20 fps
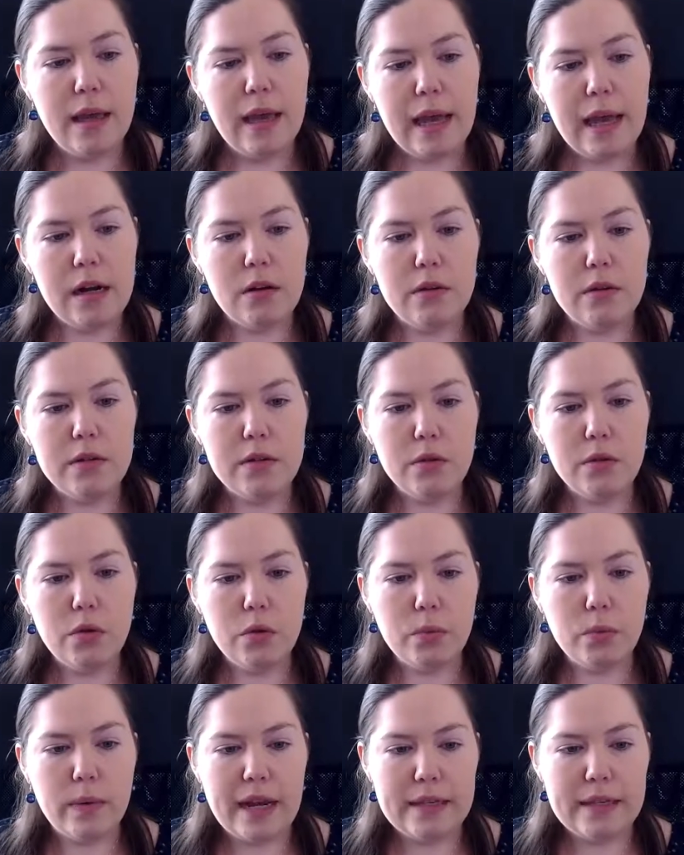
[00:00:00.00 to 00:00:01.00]
And also the
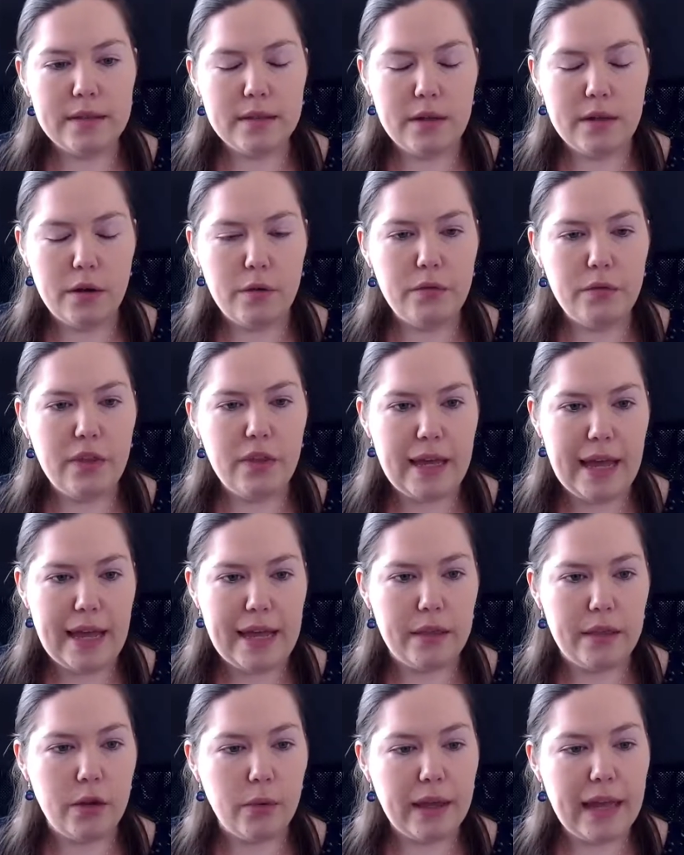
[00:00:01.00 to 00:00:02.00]
rest of the
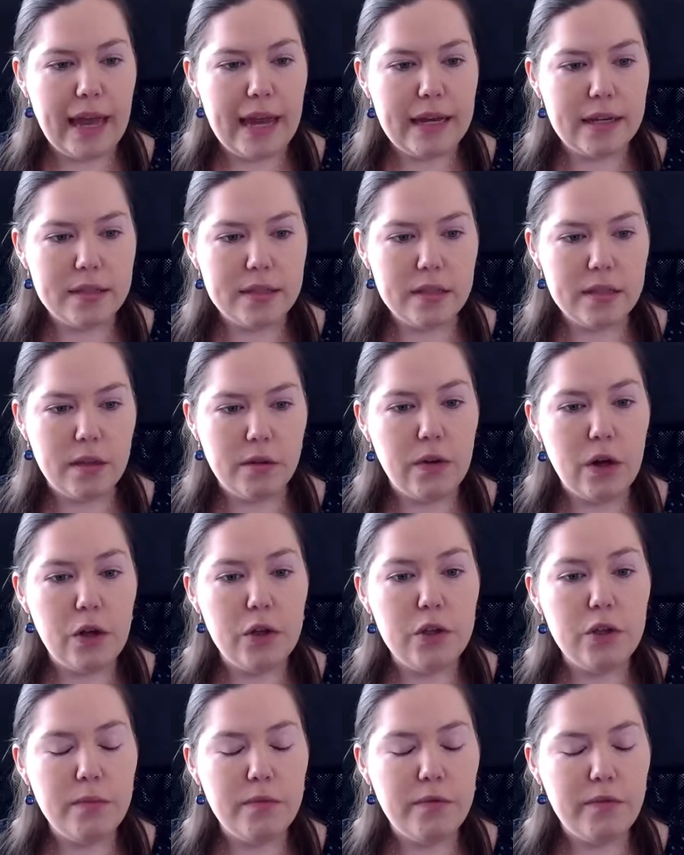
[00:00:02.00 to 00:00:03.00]
halo gas and the
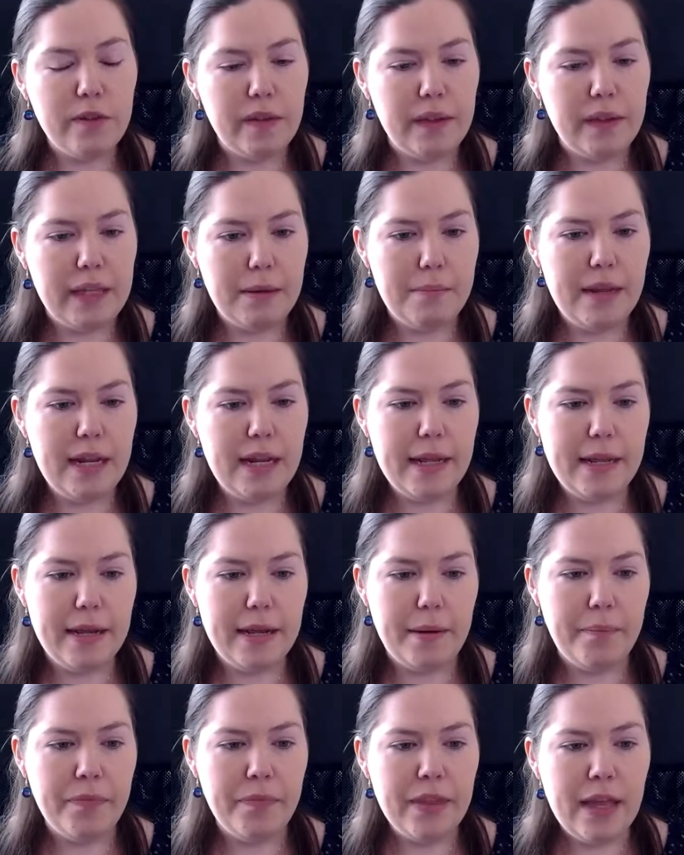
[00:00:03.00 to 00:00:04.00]
volume filling
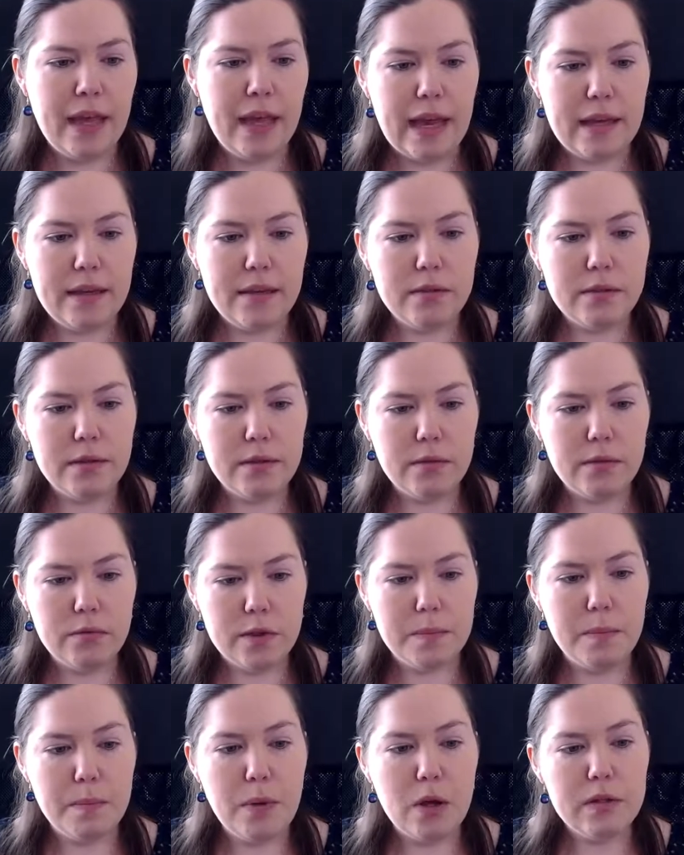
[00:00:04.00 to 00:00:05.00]
medium has
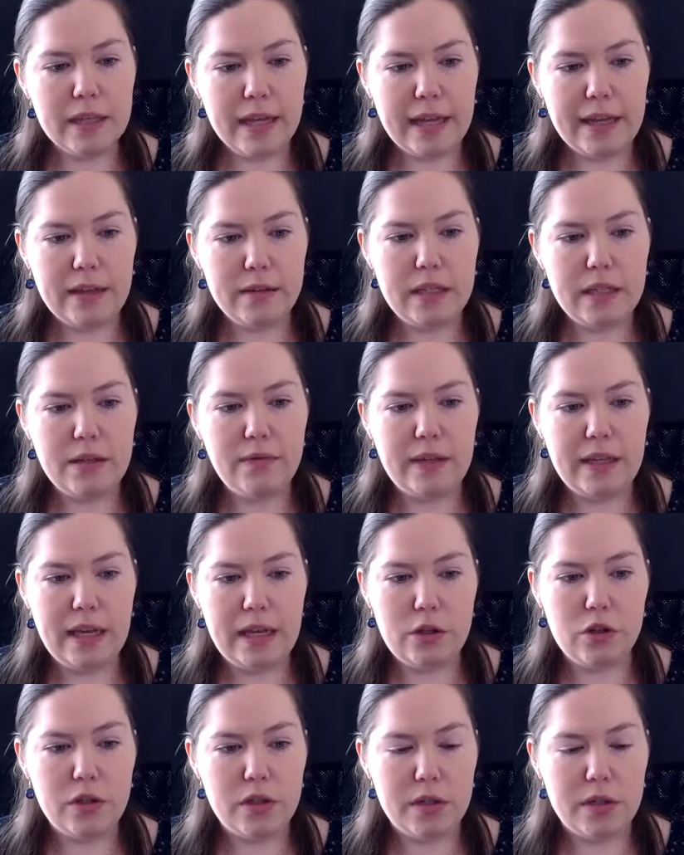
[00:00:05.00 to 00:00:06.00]
small scale
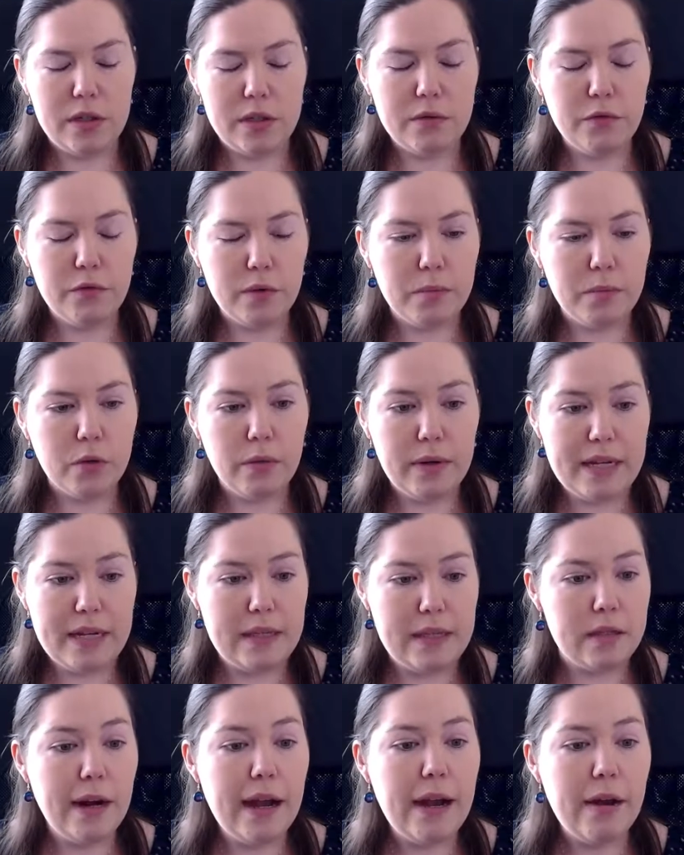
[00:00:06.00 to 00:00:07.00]
deviations from green
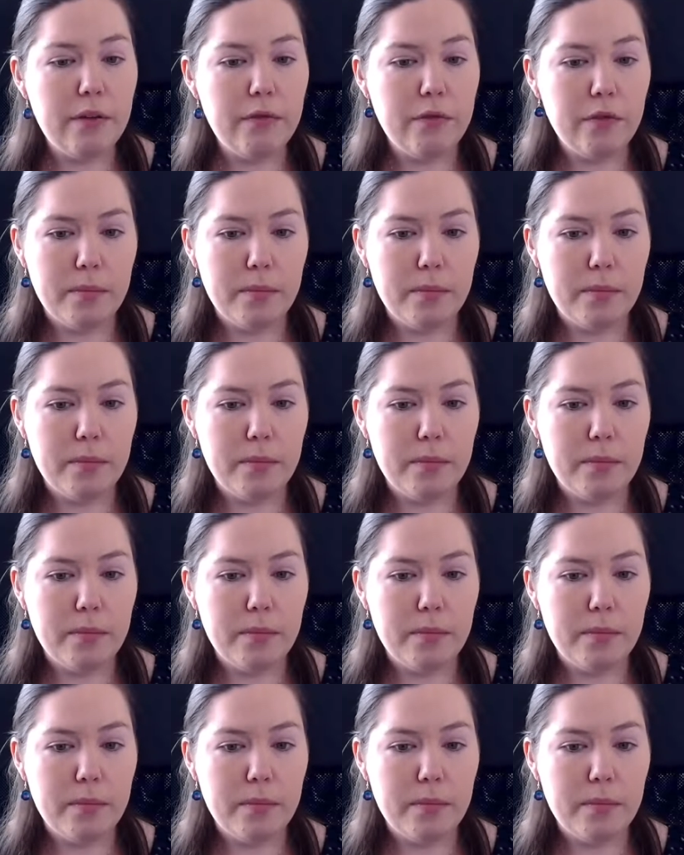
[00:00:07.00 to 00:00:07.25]
to brown,